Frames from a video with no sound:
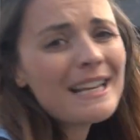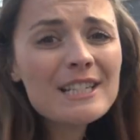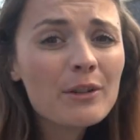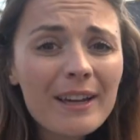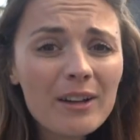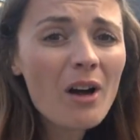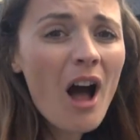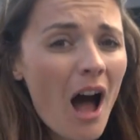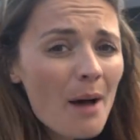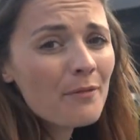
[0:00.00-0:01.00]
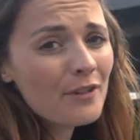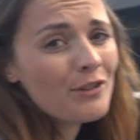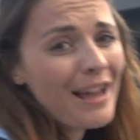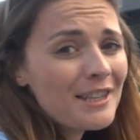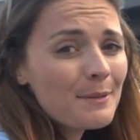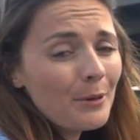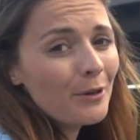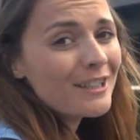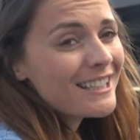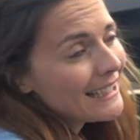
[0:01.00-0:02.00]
It's a real hub for transport.